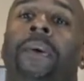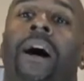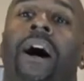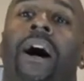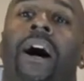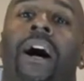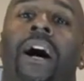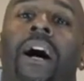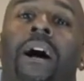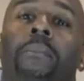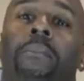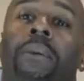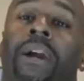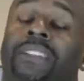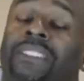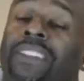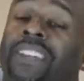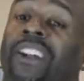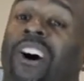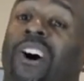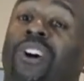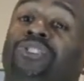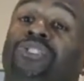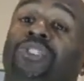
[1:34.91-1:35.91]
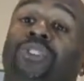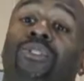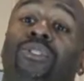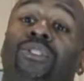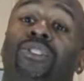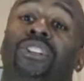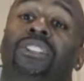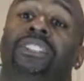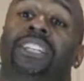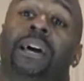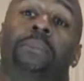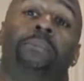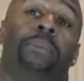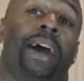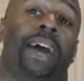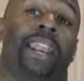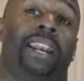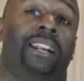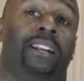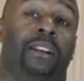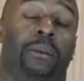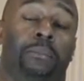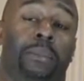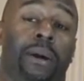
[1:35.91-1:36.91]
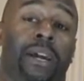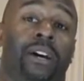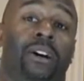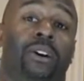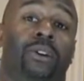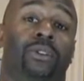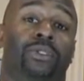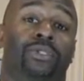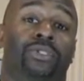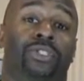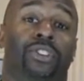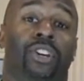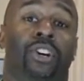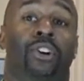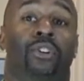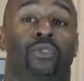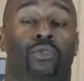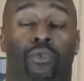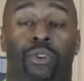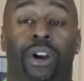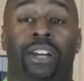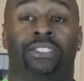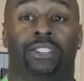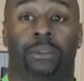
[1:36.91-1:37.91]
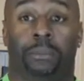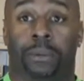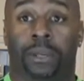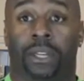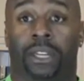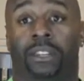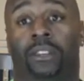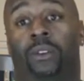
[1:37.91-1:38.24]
and then also looked at Patti Labelle's recipe,